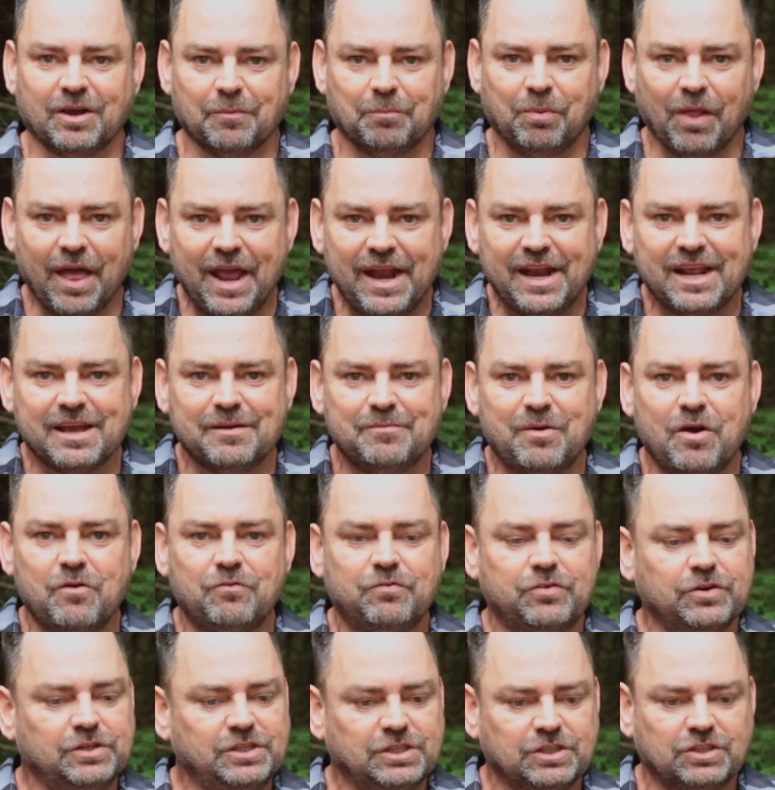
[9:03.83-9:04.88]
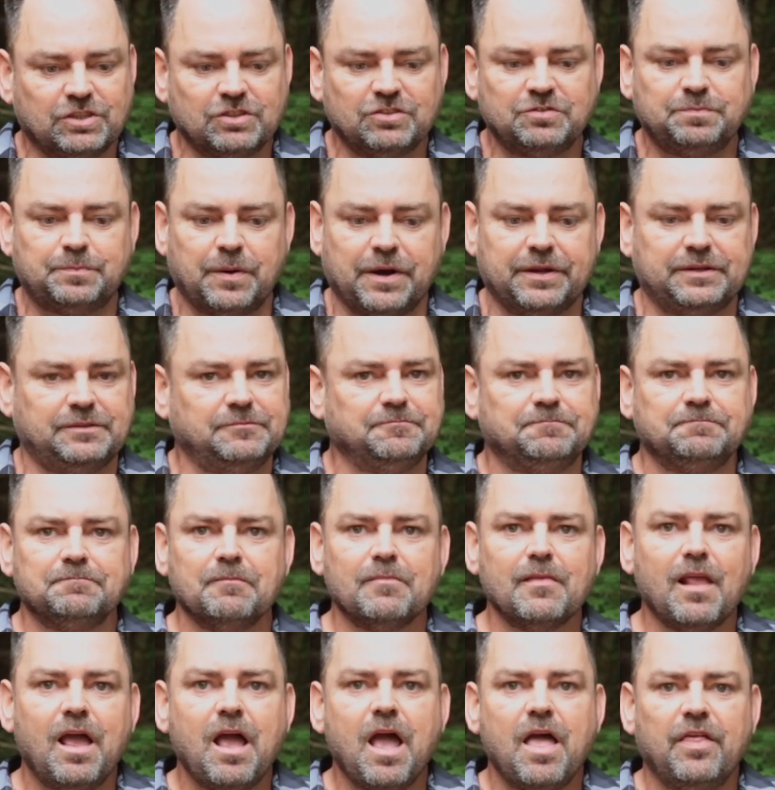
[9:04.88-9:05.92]
complaining about for years, but
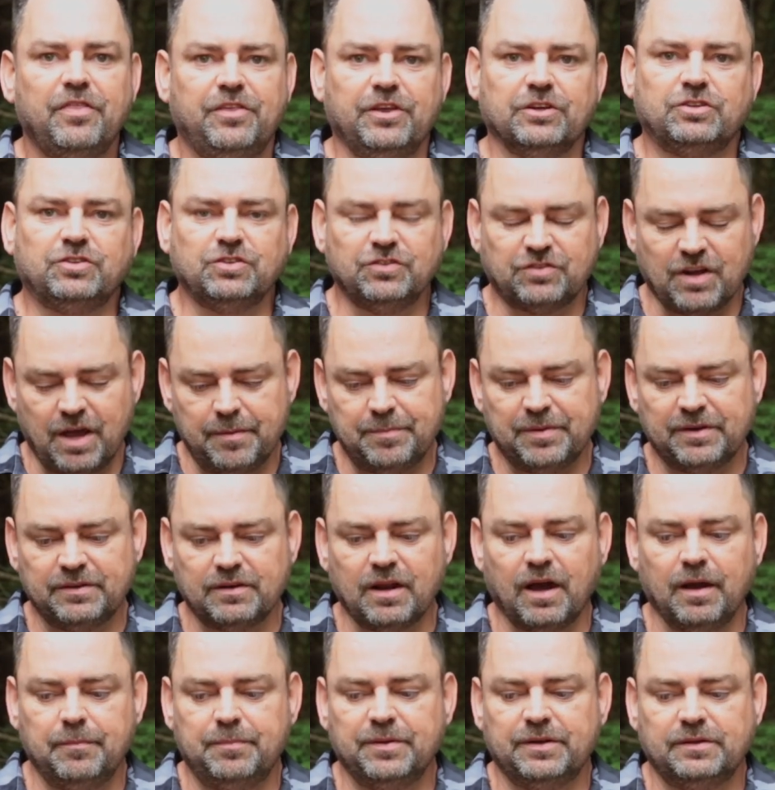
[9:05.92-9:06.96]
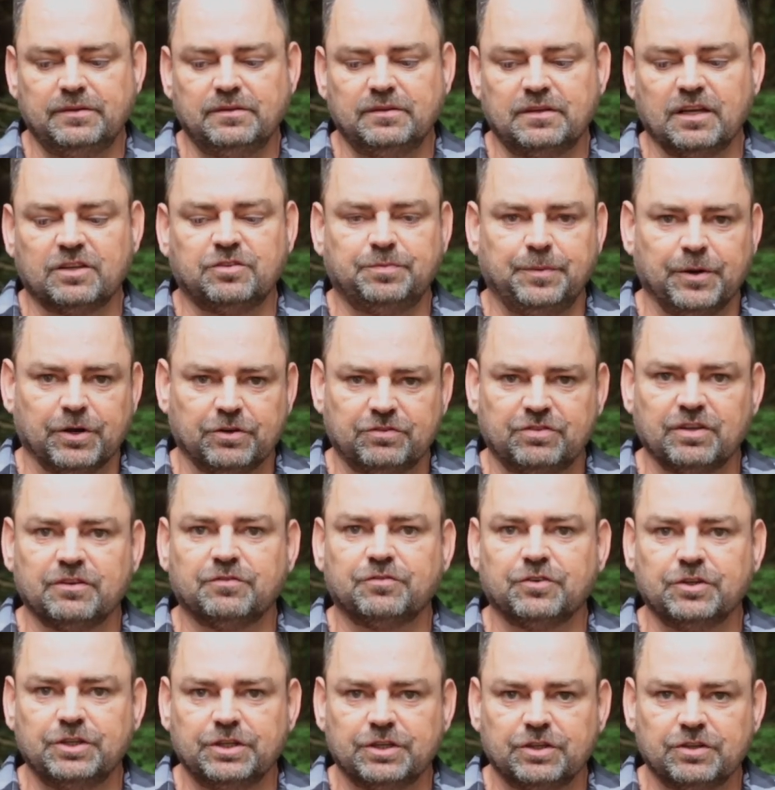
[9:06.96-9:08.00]
the issues I've been experiencing
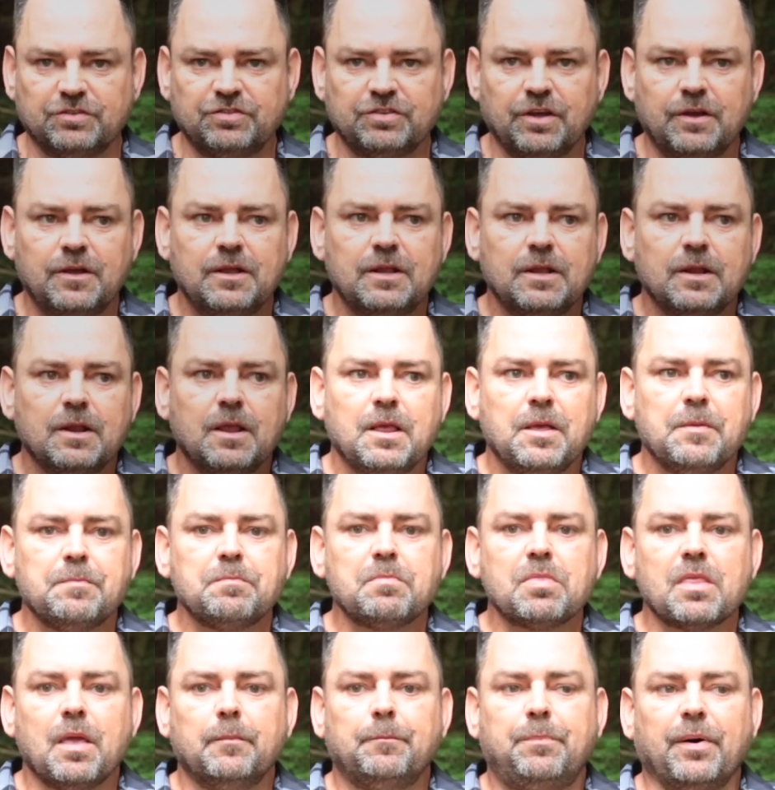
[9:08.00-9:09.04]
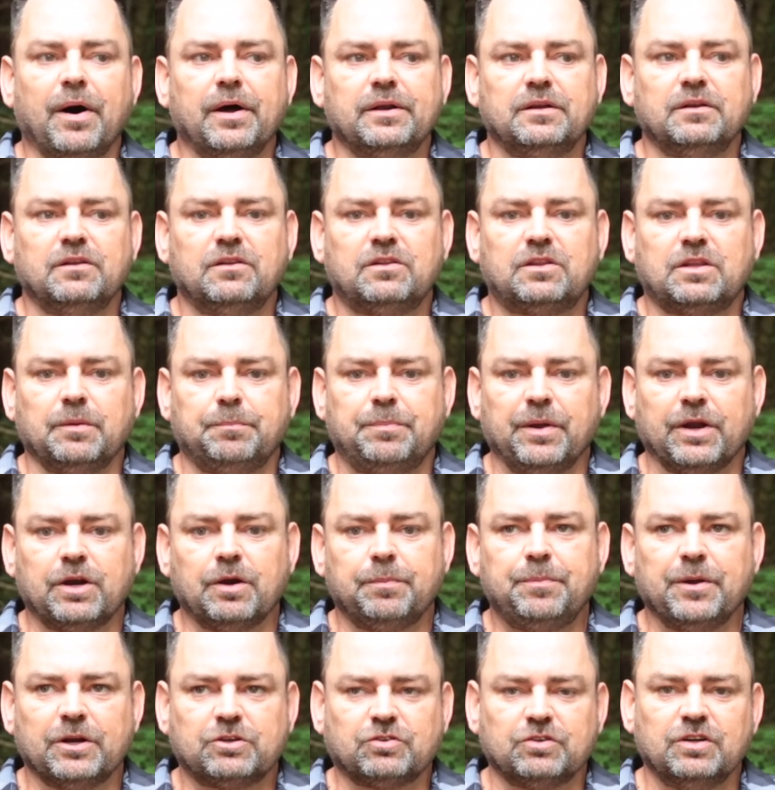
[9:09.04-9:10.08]
for years. But the
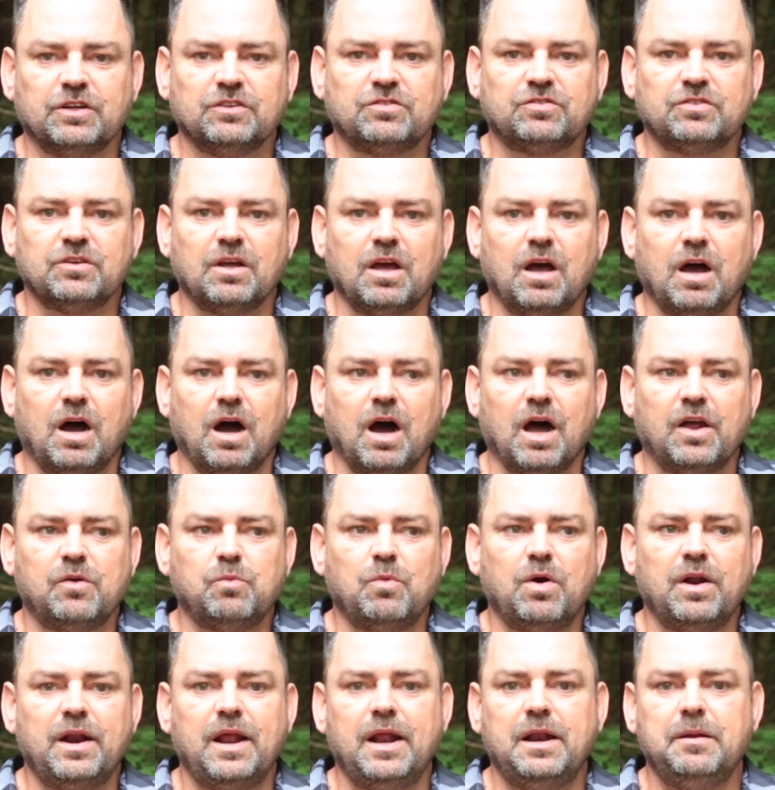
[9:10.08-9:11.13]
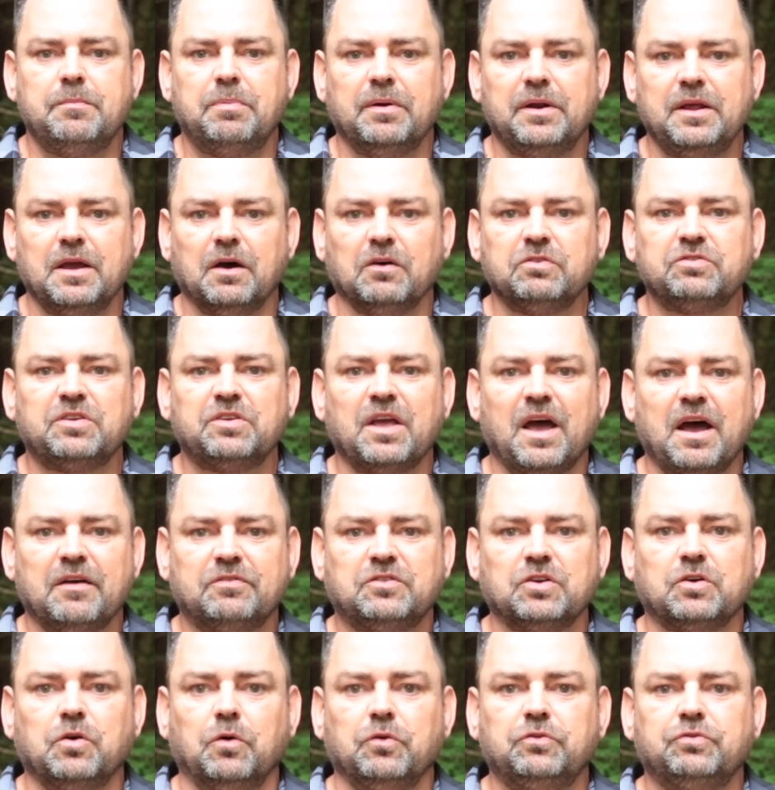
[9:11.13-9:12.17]
bigger picture is, I don't want anybody else to have
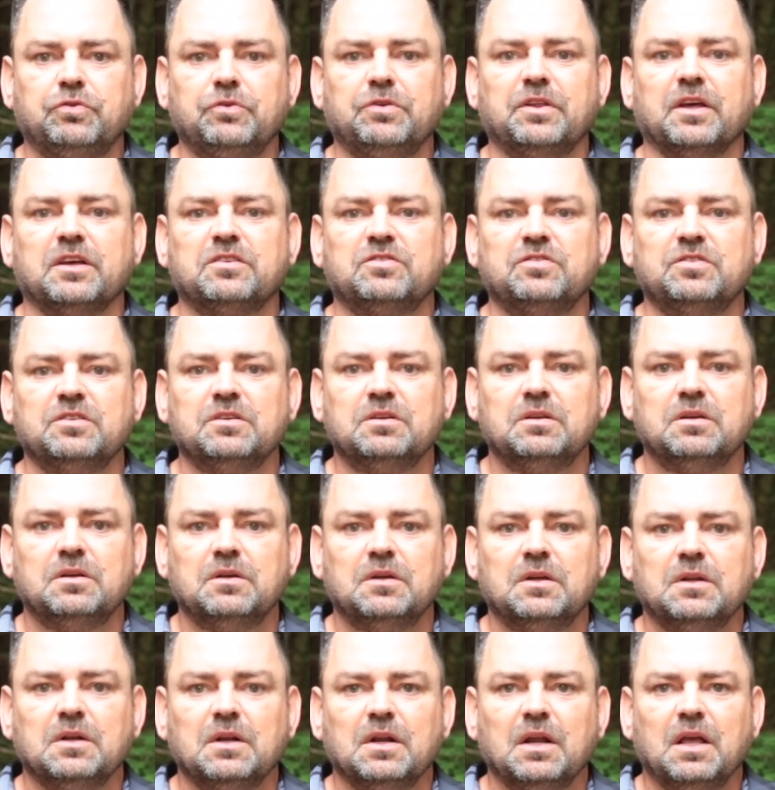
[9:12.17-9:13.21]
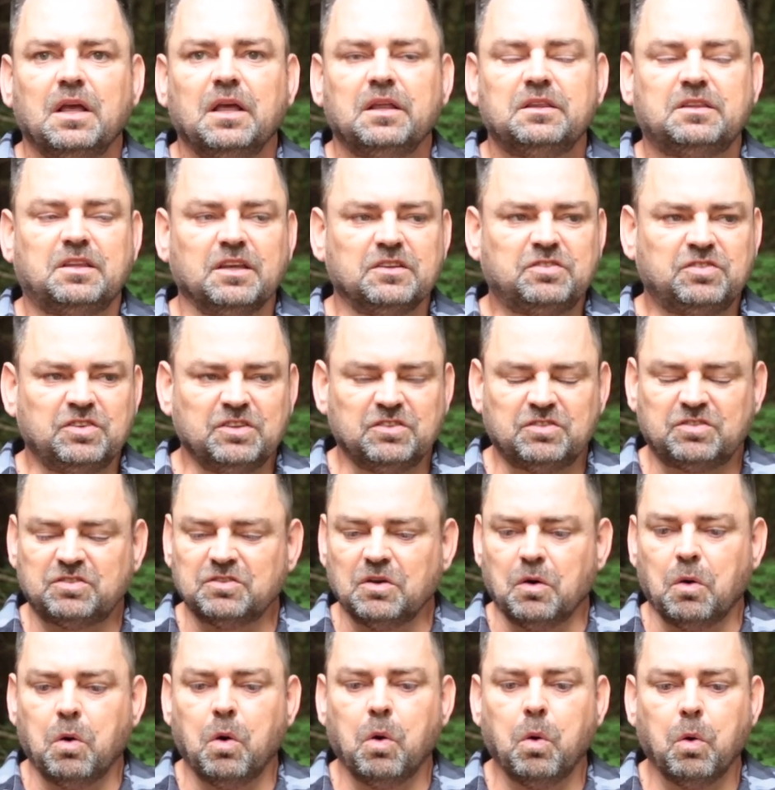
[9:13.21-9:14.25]
to go through this. This is
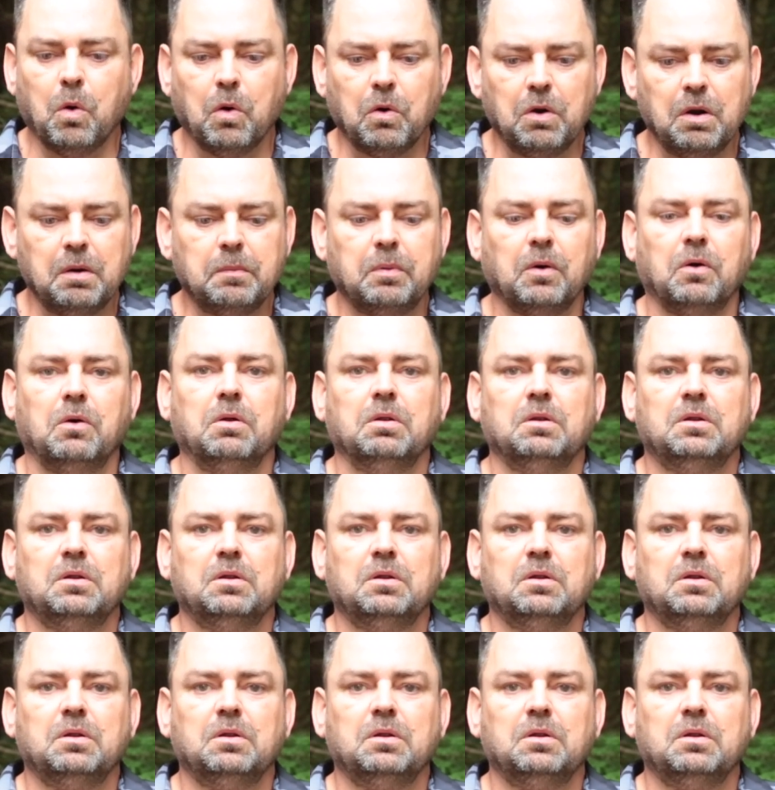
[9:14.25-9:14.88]
horrible.